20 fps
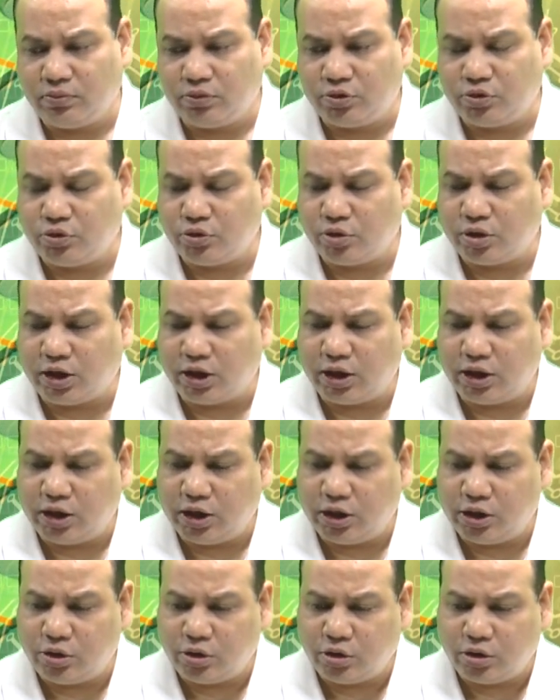So can
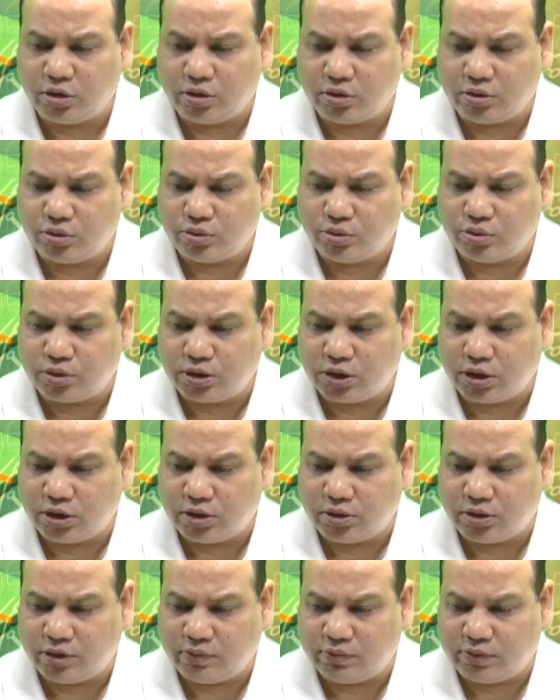I not do the
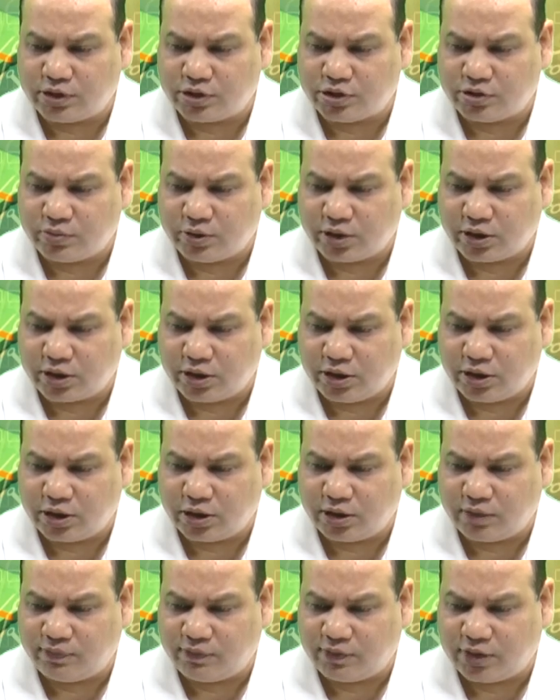reverse working
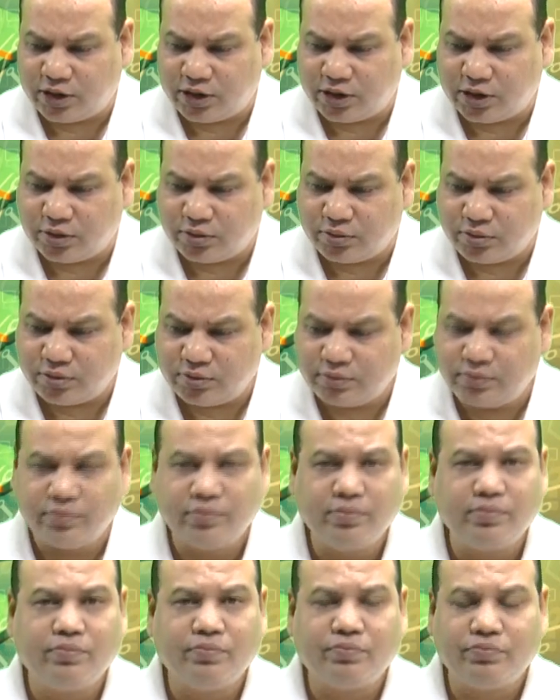and find out
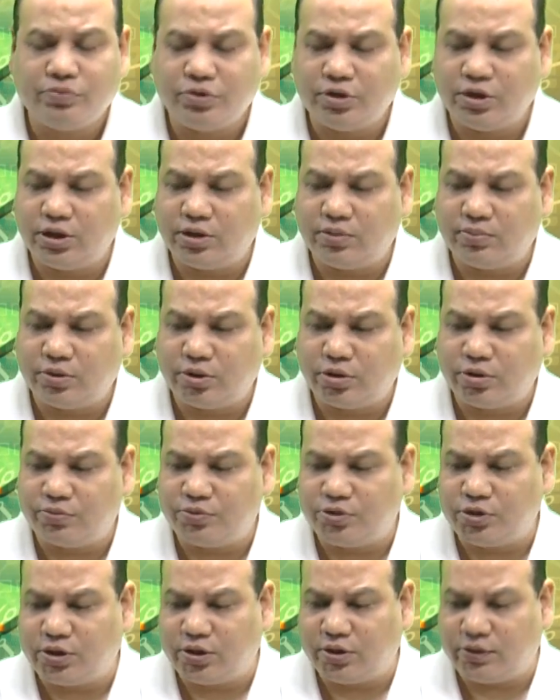the number of
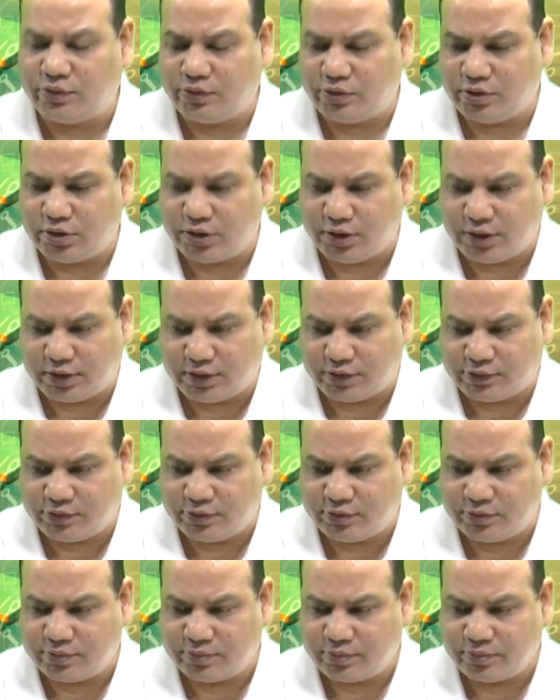shares? Yes.